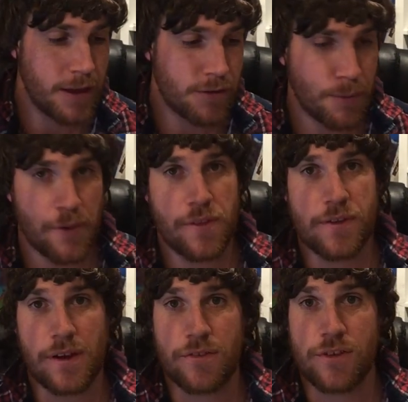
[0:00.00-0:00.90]
So both
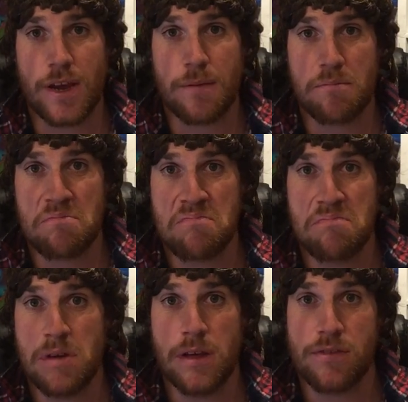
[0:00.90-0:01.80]
exactly the same
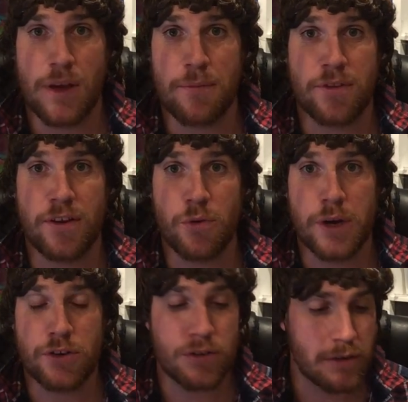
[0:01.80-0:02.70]
beer, same
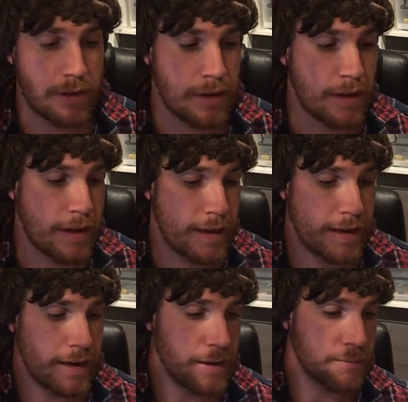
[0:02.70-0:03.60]
attenuation.
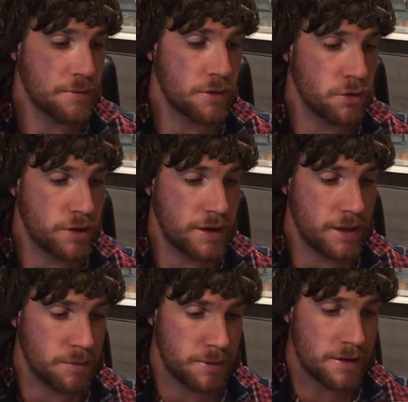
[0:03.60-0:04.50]
Looking
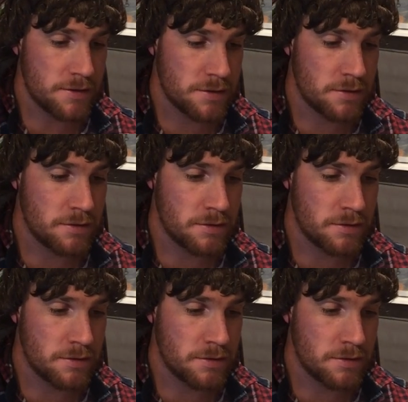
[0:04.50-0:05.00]
at the beers,